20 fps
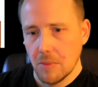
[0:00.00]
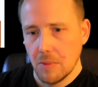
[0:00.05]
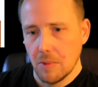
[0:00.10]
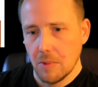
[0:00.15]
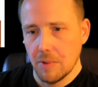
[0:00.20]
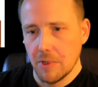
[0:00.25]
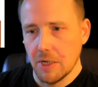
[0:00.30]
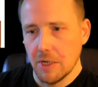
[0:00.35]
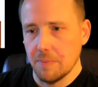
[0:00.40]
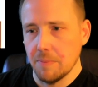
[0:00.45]

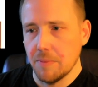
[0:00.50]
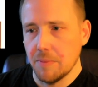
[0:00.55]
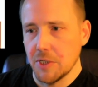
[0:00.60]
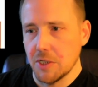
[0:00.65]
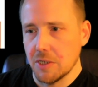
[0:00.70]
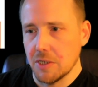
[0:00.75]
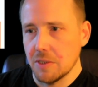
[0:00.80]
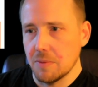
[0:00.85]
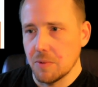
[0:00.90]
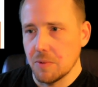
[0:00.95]
You got a bunch
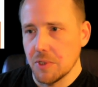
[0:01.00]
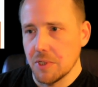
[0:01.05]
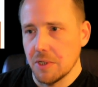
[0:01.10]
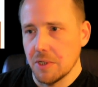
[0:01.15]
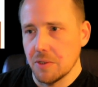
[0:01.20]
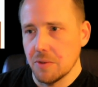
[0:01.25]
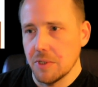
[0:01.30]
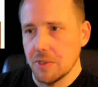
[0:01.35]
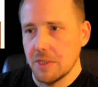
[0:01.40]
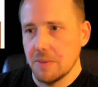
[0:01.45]
of customers there.
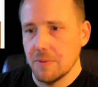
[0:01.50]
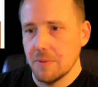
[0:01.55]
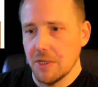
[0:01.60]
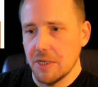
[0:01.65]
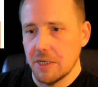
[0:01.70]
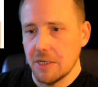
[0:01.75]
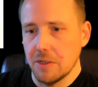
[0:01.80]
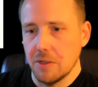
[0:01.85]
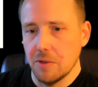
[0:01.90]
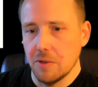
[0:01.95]
So it seems
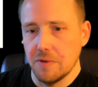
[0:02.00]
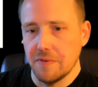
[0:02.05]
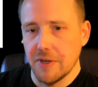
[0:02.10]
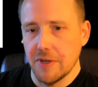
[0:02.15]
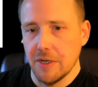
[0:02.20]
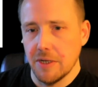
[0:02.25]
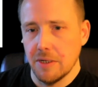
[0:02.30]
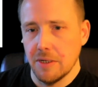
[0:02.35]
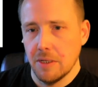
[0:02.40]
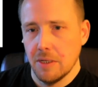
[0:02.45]
like, you know, you've
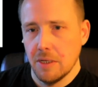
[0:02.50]
got